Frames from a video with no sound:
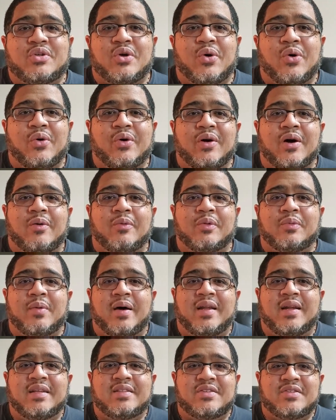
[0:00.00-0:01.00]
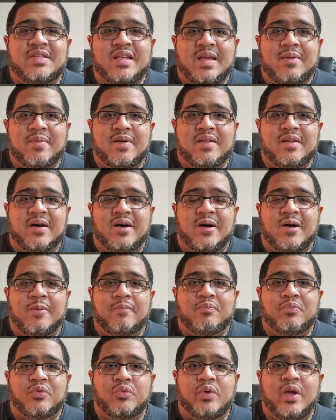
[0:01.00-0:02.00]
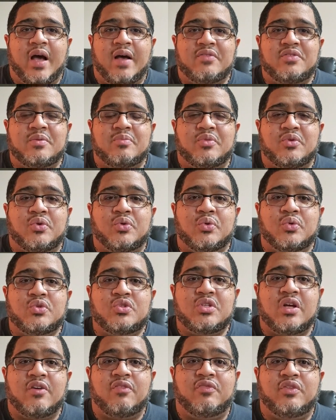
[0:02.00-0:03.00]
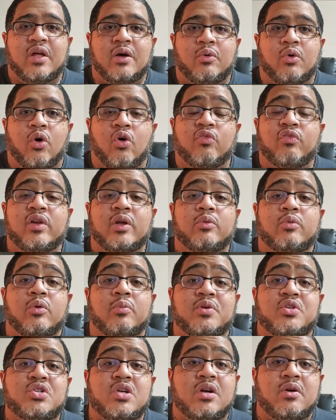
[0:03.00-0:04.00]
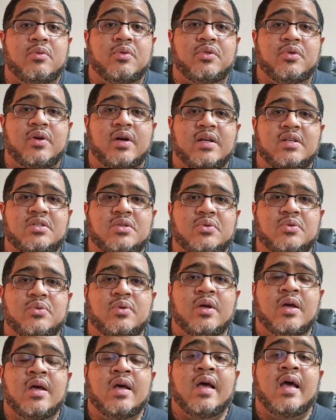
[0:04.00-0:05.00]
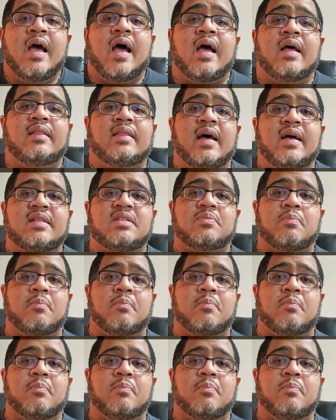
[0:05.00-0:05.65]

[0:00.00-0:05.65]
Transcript: going on with Manna Entertainment. Um, we have some cool stuff that hopefully we'll be sharing with you guys soon. And that's